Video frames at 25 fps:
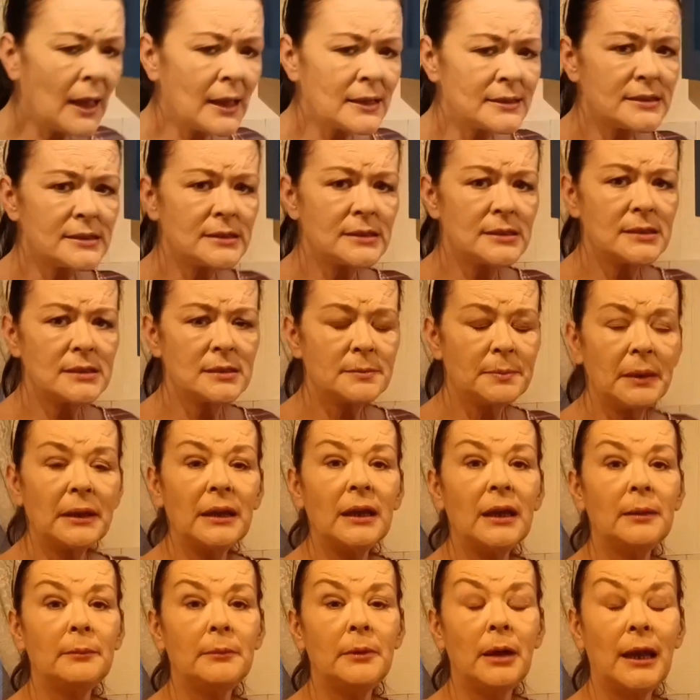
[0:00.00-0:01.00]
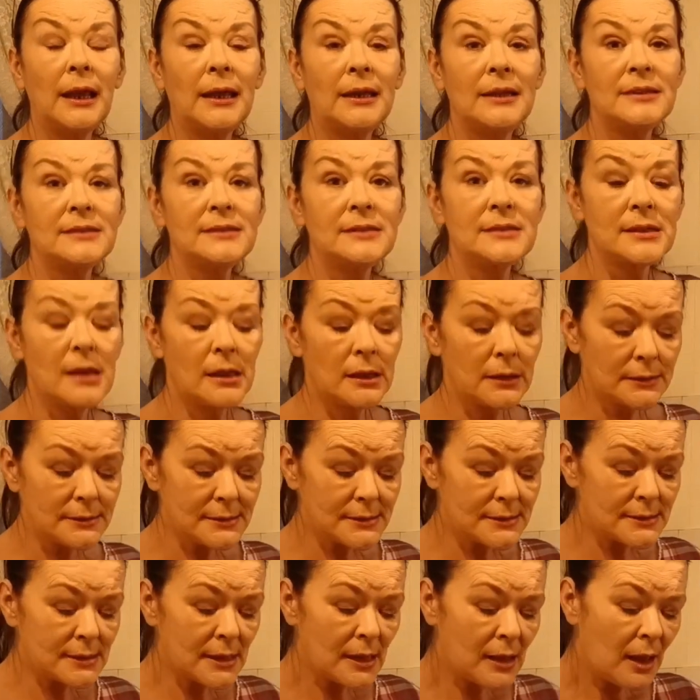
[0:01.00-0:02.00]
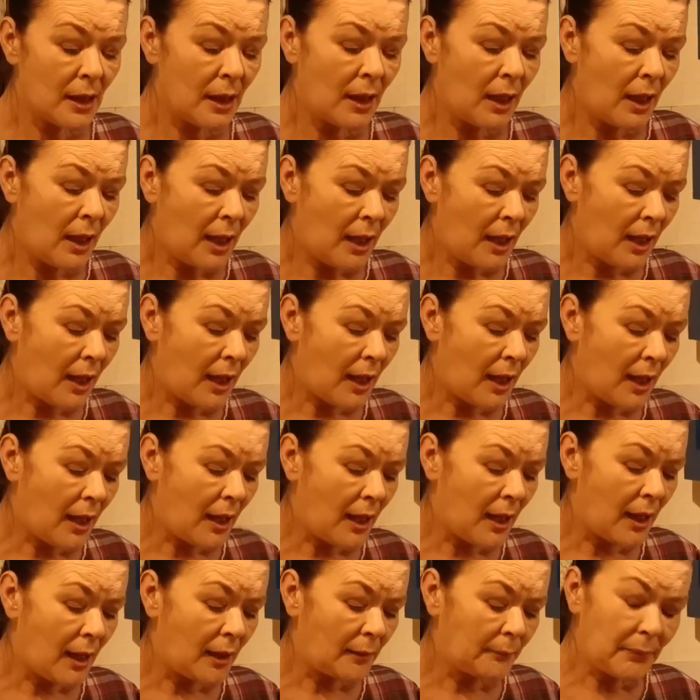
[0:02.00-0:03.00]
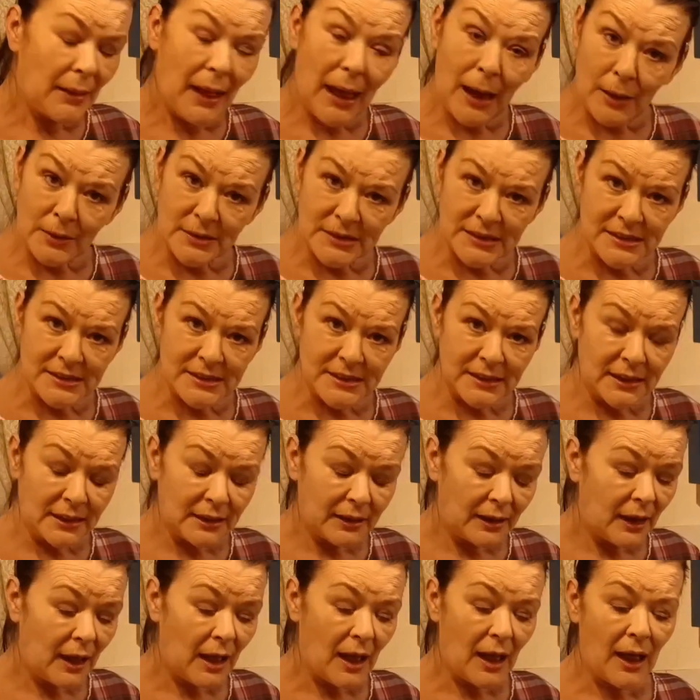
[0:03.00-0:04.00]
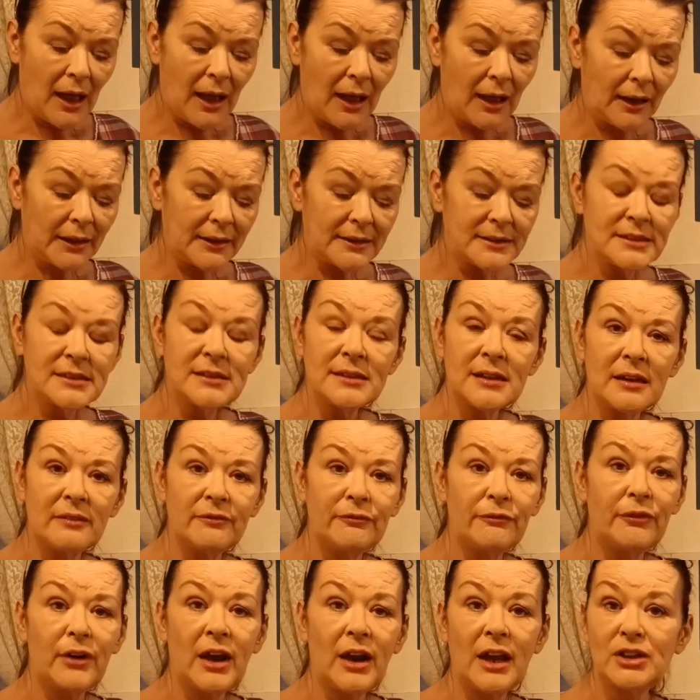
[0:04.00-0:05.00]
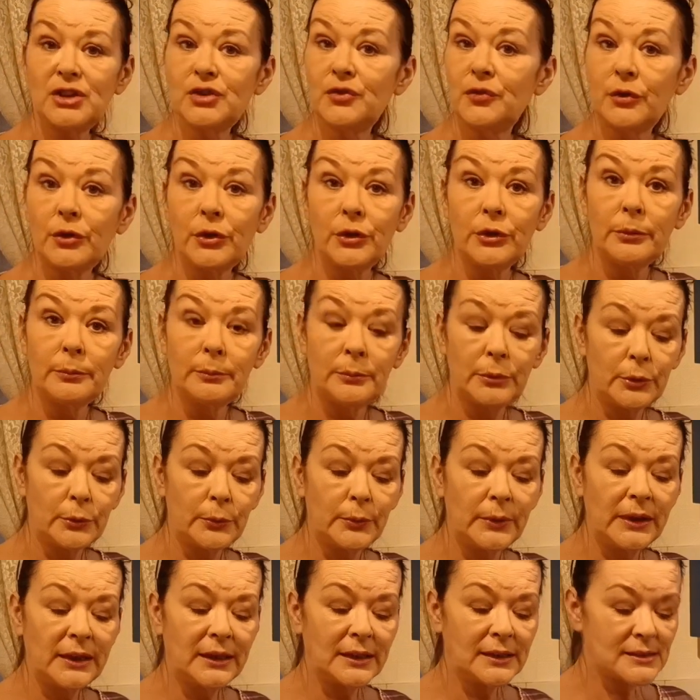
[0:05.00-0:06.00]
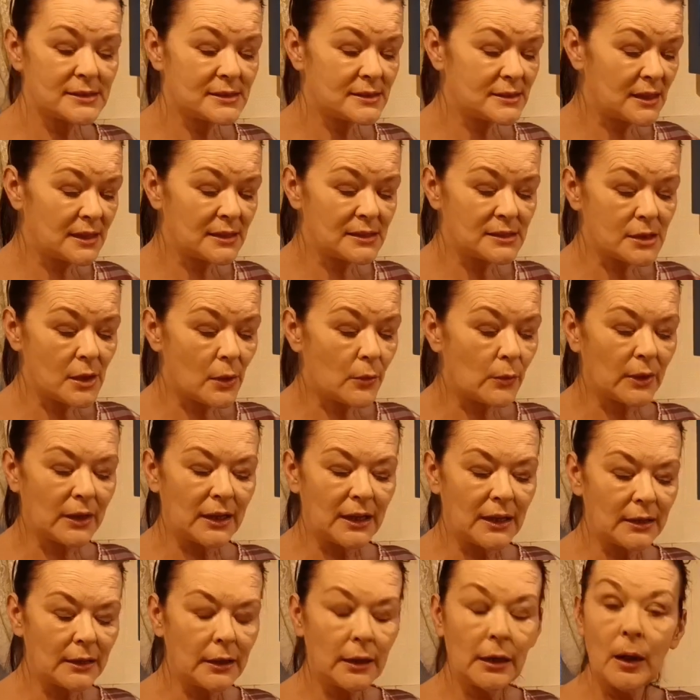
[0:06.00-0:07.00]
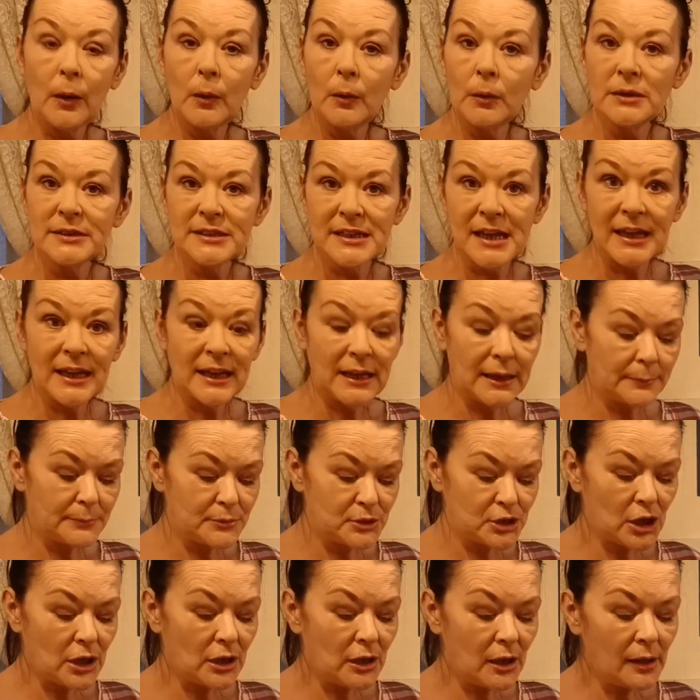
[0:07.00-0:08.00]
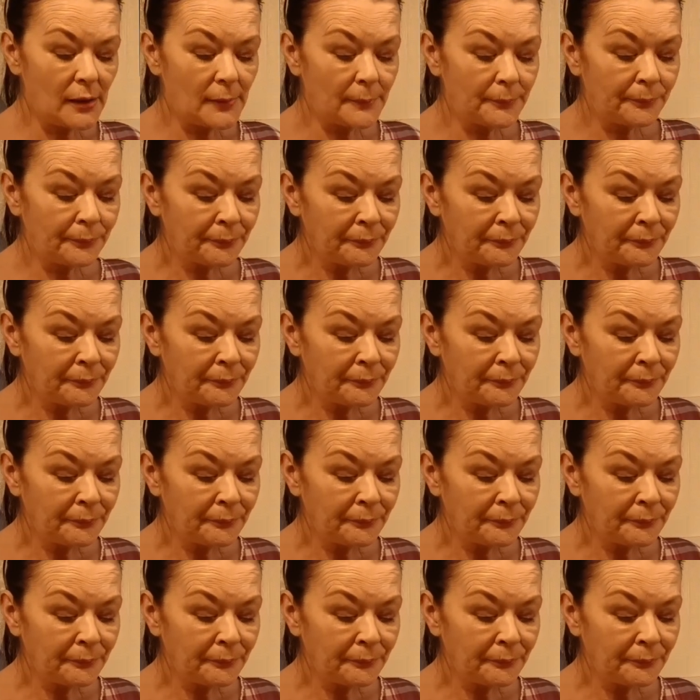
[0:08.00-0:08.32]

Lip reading: added pink Himalayan salt. I powdered it and it stayed fresh for a number of weeks. It's only in an old herb jar